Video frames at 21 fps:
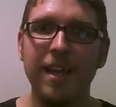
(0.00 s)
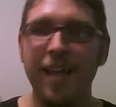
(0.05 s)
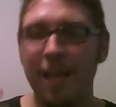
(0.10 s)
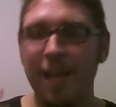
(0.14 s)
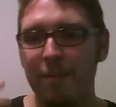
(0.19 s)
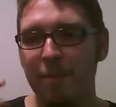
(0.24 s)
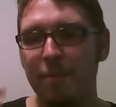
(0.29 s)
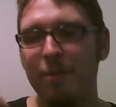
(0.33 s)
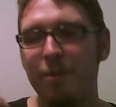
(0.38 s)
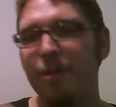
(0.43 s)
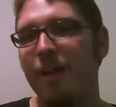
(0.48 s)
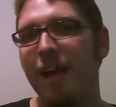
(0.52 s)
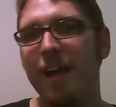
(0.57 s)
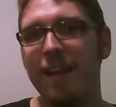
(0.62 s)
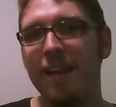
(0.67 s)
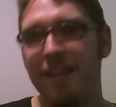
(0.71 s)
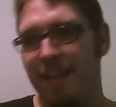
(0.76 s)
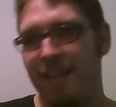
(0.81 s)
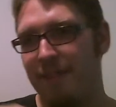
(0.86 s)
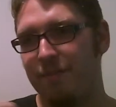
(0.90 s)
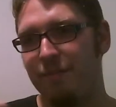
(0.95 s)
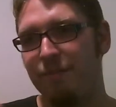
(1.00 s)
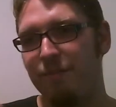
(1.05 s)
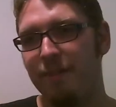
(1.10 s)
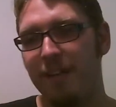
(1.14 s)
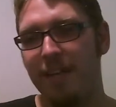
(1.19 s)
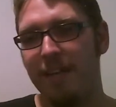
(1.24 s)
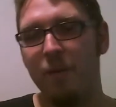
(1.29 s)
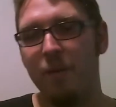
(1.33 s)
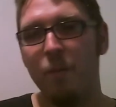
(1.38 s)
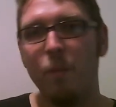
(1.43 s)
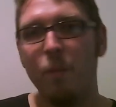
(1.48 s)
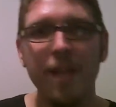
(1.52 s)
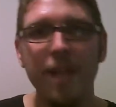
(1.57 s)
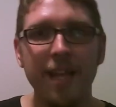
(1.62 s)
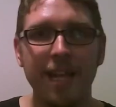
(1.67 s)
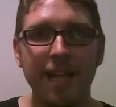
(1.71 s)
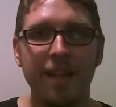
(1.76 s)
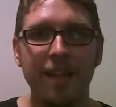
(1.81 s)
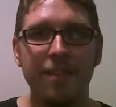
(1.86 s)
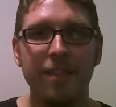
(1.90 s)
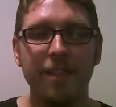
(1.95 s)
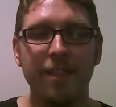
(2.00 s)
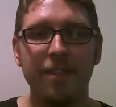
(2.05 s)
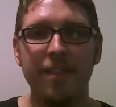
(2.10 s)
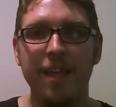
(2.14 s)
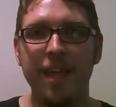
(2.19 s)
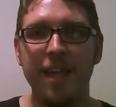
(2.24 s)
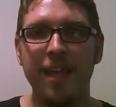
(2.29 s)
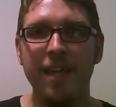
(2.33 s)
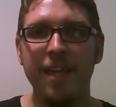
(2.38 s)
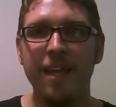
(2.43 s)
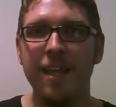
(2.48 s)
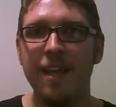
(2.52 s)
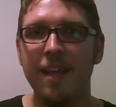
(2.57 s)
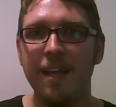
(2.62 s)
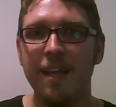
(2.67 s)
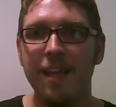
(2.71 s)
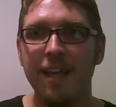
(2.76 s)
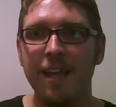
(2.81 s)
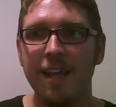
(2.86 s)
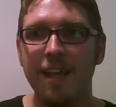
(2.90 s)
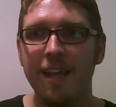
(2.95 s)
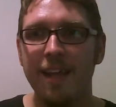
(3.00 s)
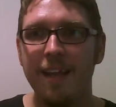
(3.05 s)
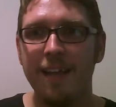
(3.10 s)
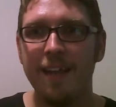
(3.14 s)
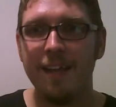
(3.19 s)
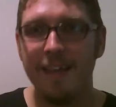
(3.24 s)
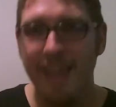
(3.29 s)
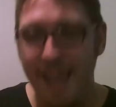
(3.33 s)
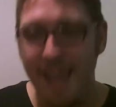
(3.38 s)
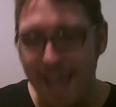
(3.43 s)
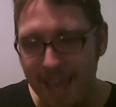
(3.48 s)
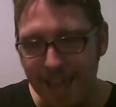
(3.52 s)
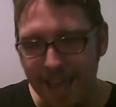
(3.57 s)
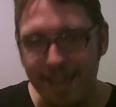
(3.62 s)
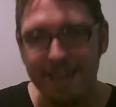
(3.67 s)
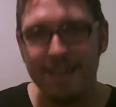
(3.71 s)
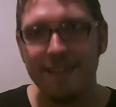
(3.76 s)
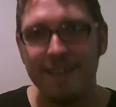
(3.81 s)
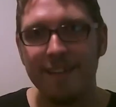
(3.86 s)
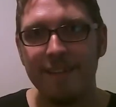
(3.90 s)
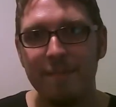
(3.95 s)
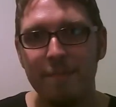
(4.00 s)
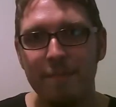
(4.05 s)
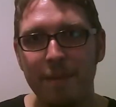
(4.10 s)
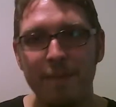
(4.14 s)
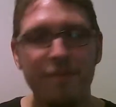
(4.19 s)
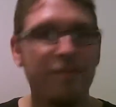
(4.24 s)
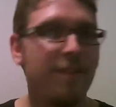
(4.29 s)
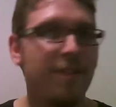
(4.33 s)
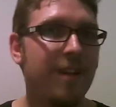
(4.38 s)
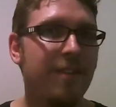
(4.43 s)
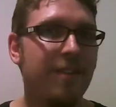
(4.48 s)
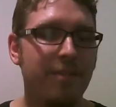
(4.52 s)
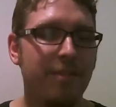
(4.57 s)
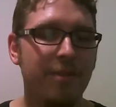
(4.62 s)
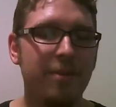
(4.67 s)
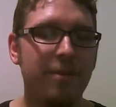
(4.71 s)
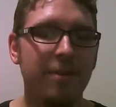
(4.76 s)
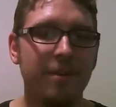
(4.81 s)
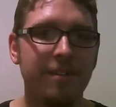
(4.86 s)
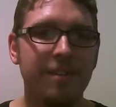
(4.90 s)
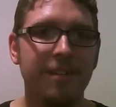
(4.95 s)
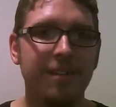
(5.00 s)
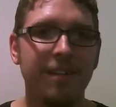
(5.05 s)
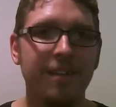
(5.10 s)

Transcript: And people aren't ever really aware that they can be free of thought.